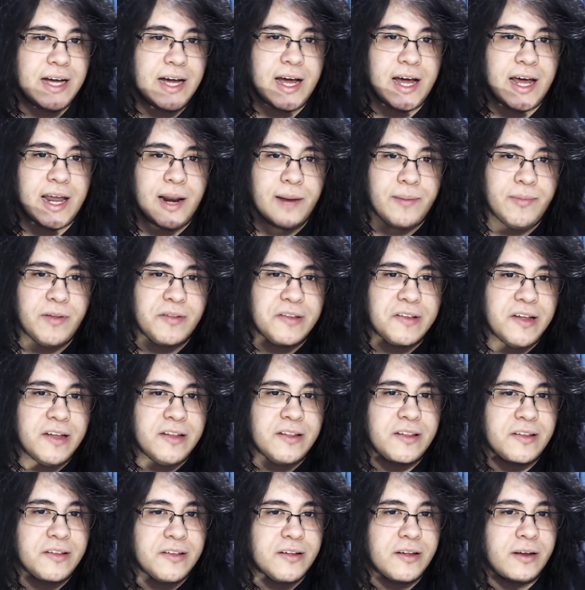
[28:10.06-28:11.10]
and I'm not
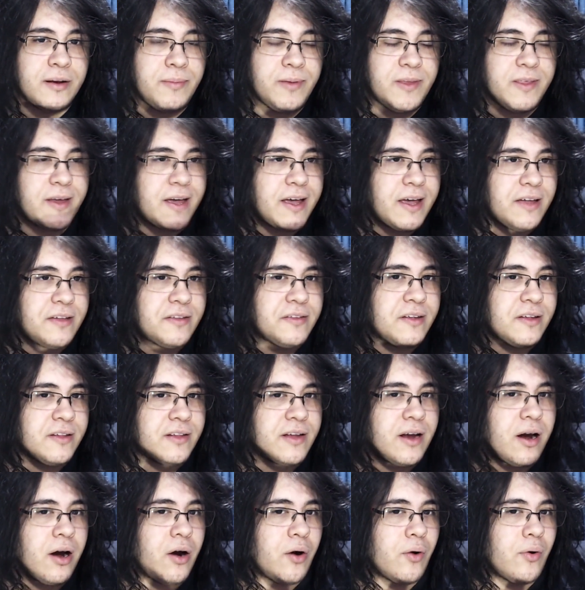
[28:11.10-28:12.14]
saying this is going to be the case the
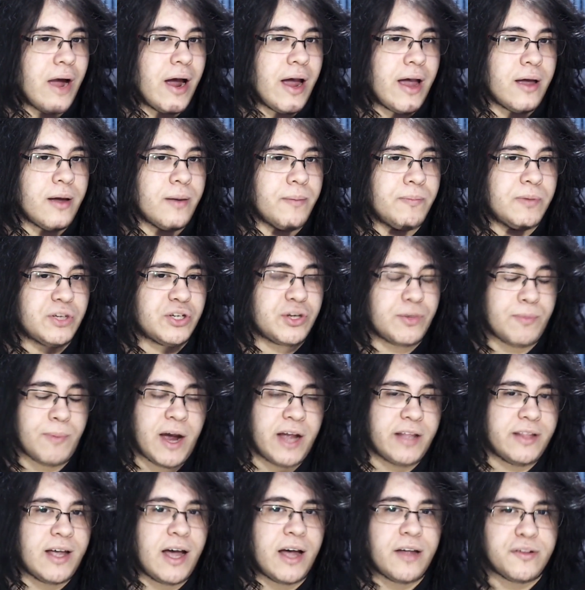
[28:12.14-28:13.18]
entire way, but she
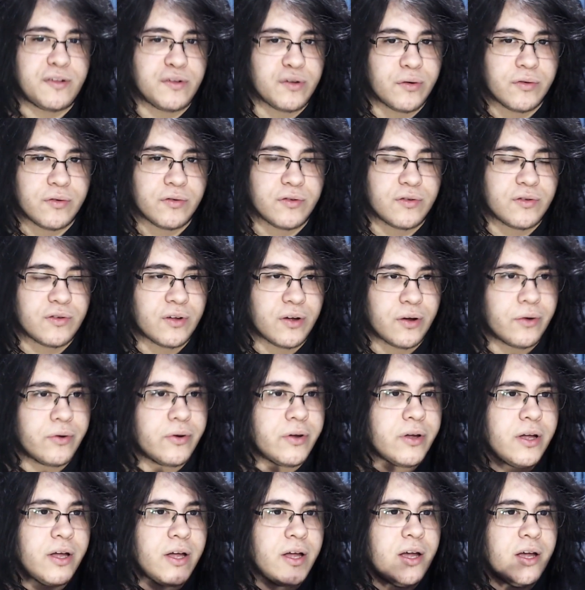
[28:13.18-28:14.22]
might die soon, so...
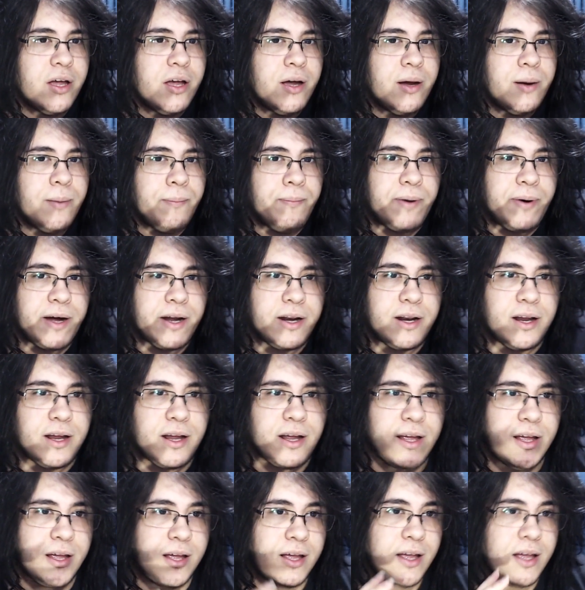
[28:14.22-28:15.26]
but...
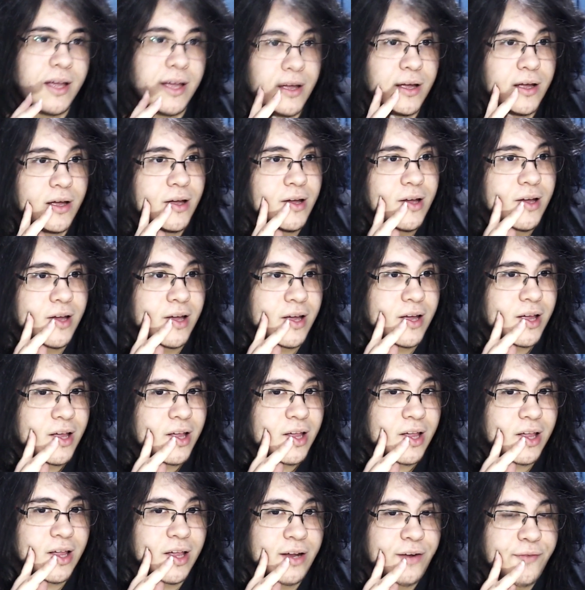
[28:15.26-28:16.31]

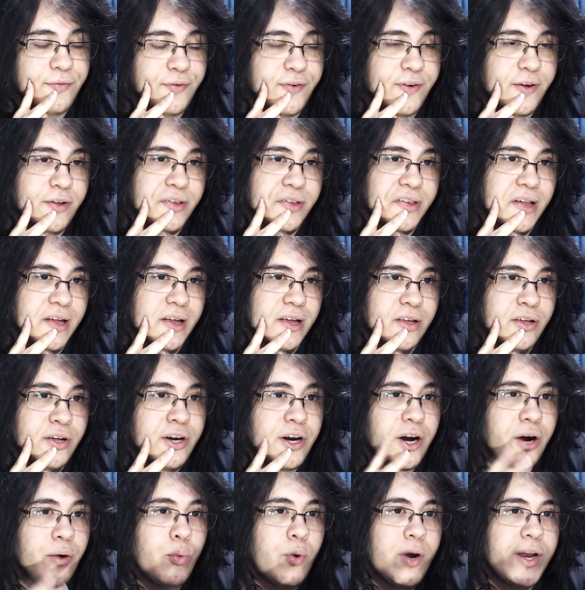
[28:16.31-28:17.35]
it feels like,
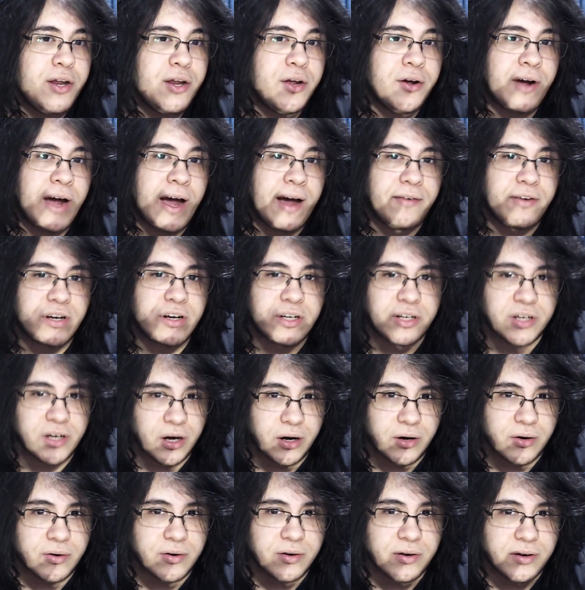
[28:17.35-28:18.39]
you know when you have a
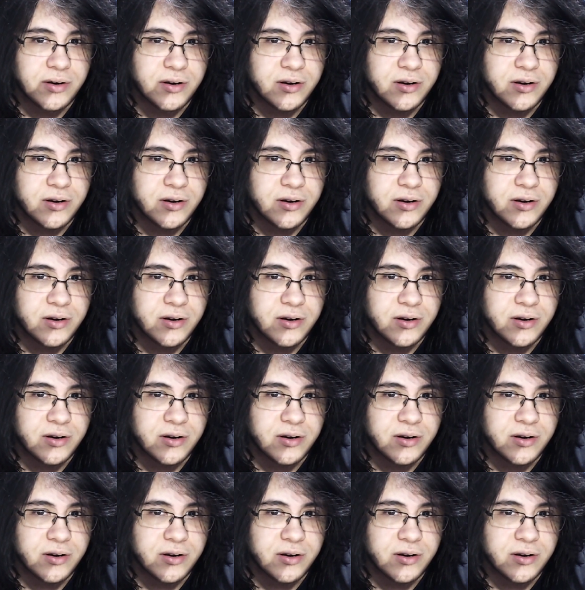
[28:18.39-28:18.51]
show